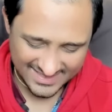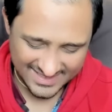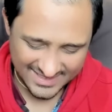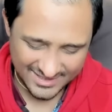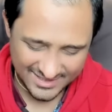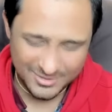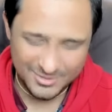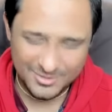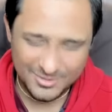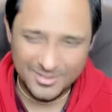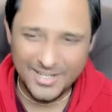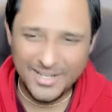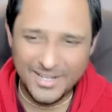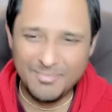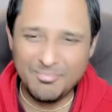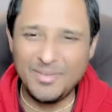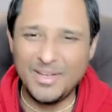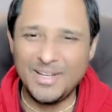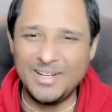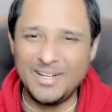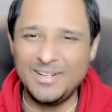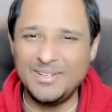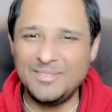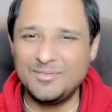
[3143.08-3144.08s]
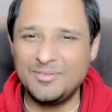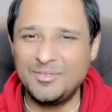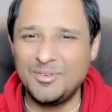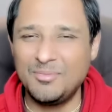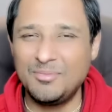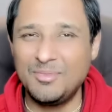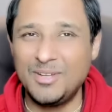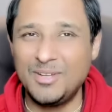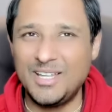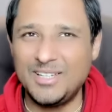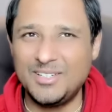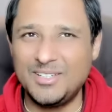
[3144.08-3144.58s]
oh i'm married from
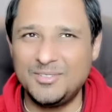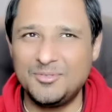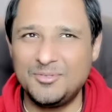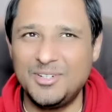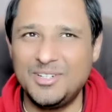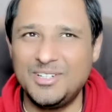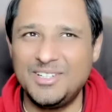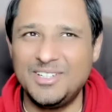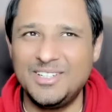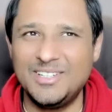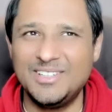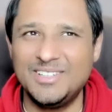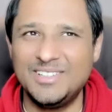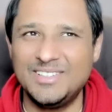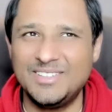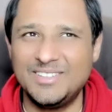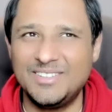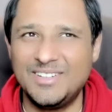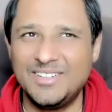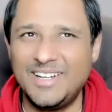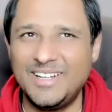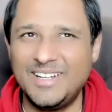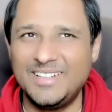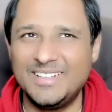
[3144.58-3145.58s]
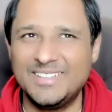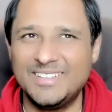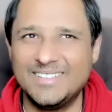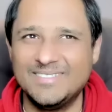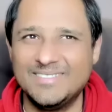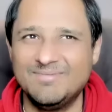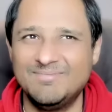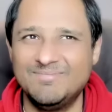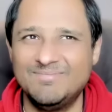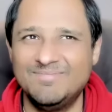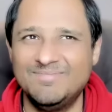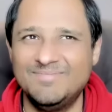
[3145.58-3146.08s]
last 20 years right
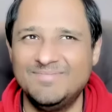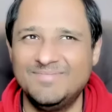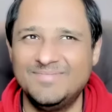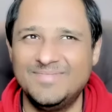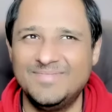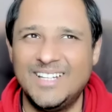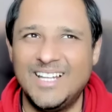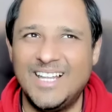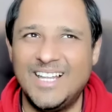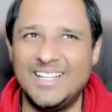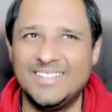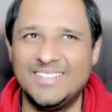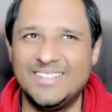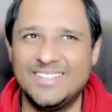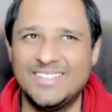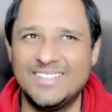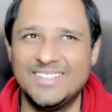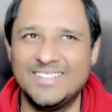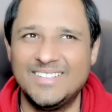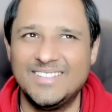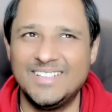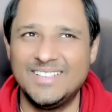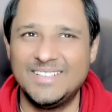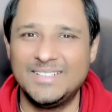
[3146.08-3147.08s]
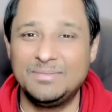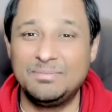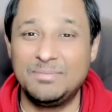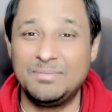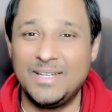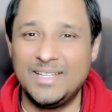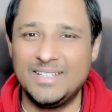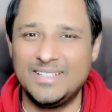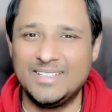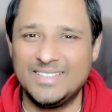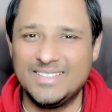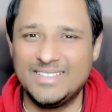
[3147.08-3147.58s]
mm-hmm, last six
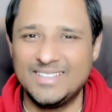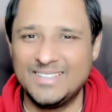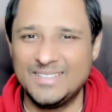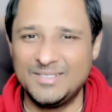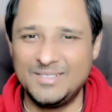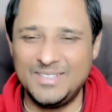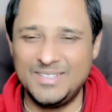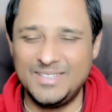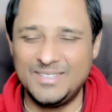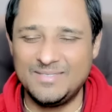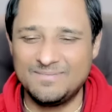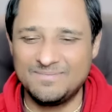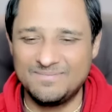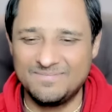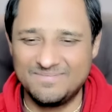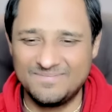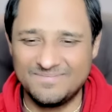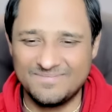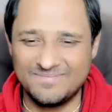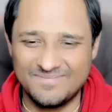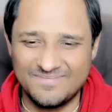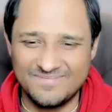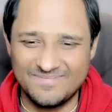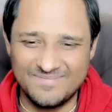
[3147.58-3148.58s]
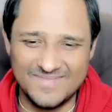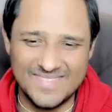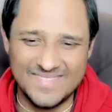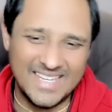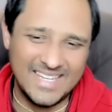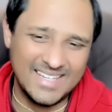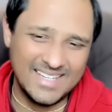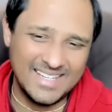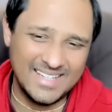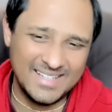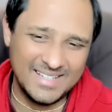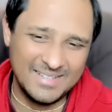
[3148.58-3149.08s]
months okay
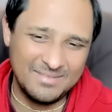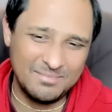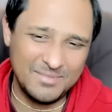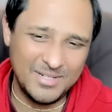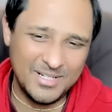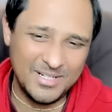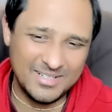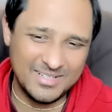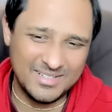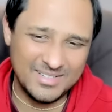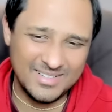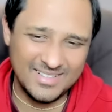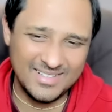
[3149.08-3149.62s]
but